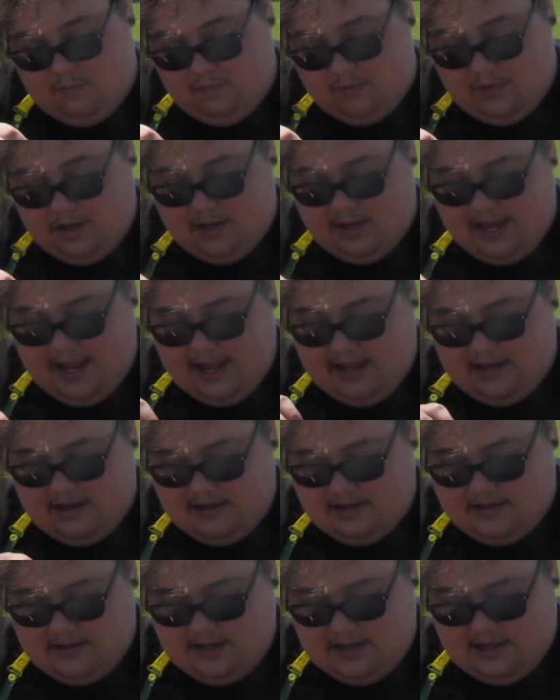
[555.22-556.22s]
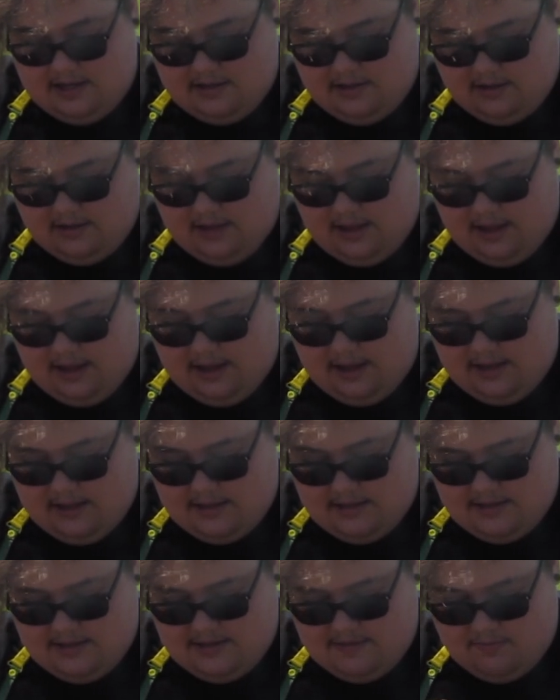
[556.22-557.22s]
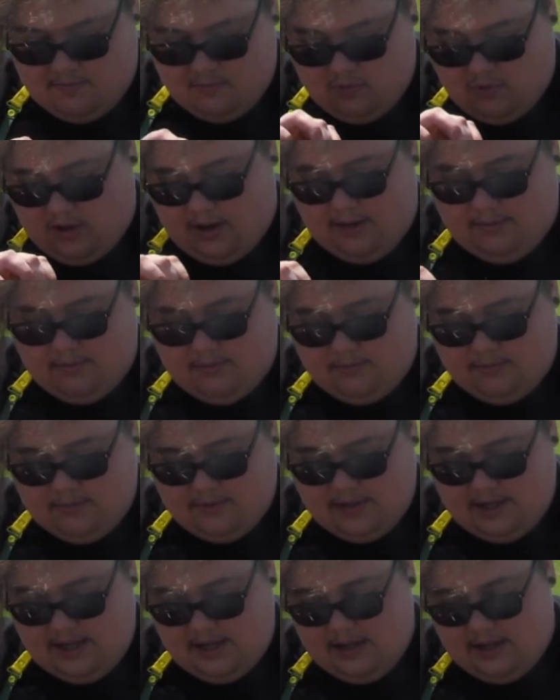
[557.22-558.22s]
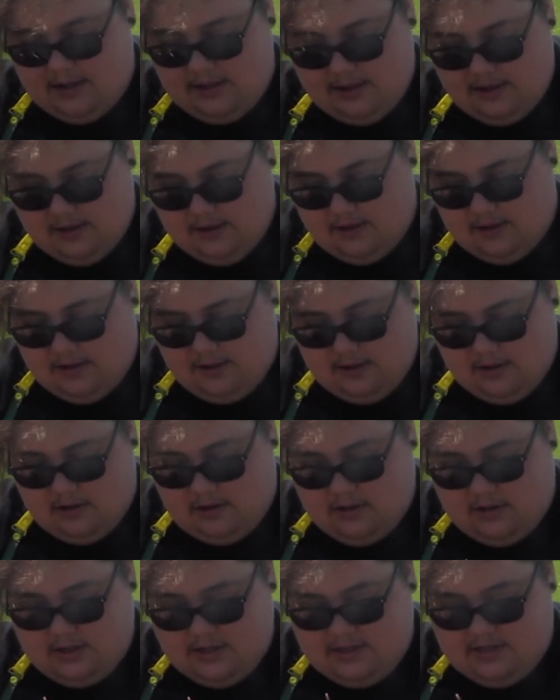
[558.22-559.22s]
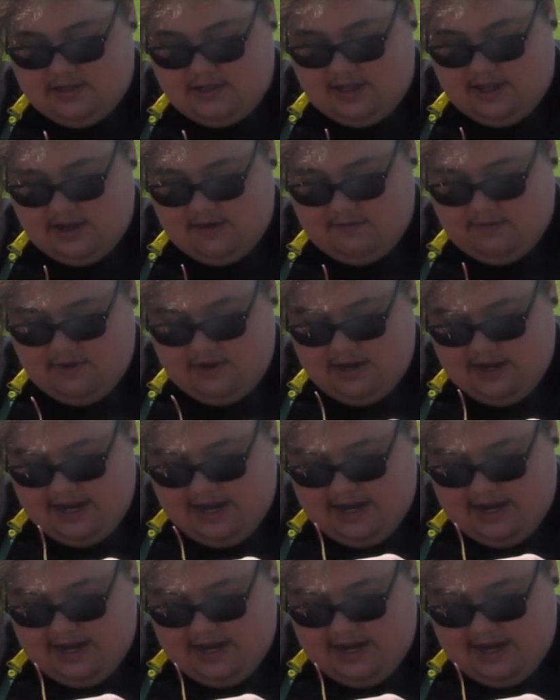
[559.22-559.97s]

run out of dandelions, probably, or until I run